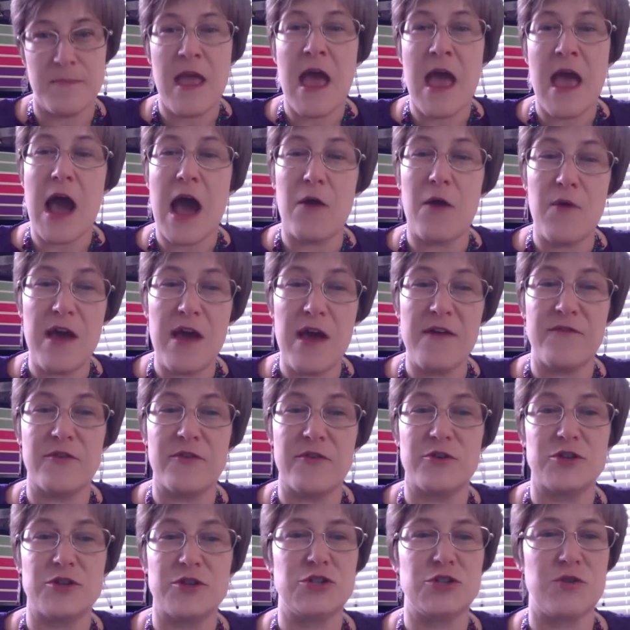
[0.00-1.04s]

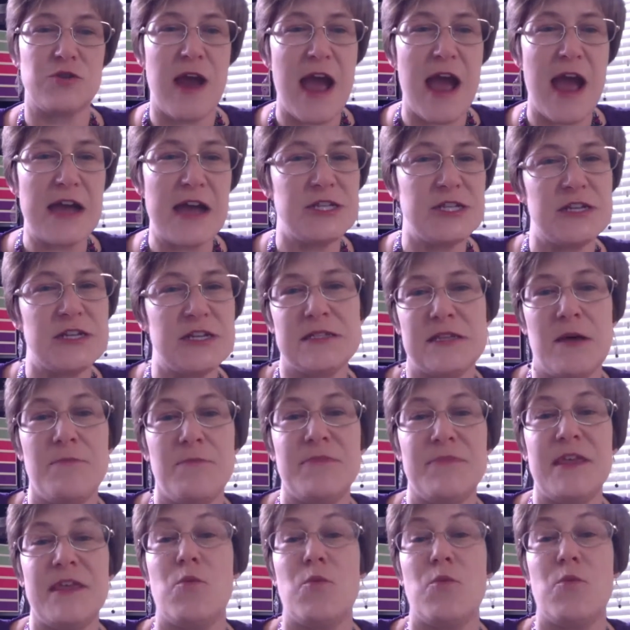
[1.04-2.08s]
However, trash is
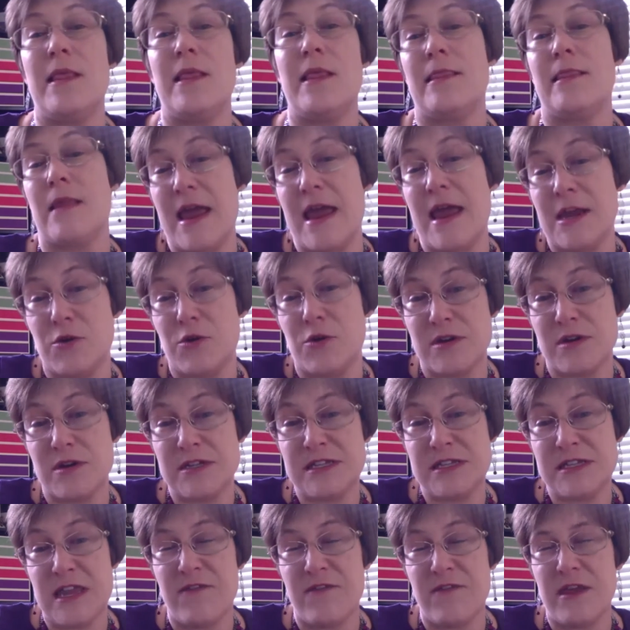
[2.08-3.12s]
something we like
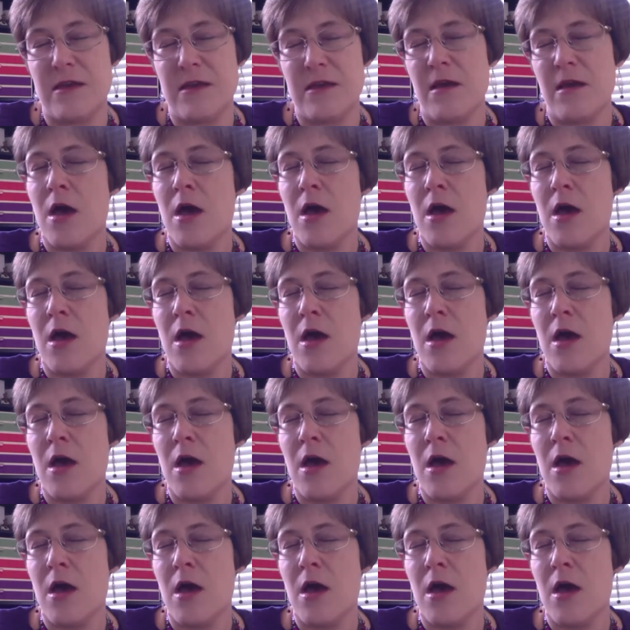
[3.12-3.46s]
receiving,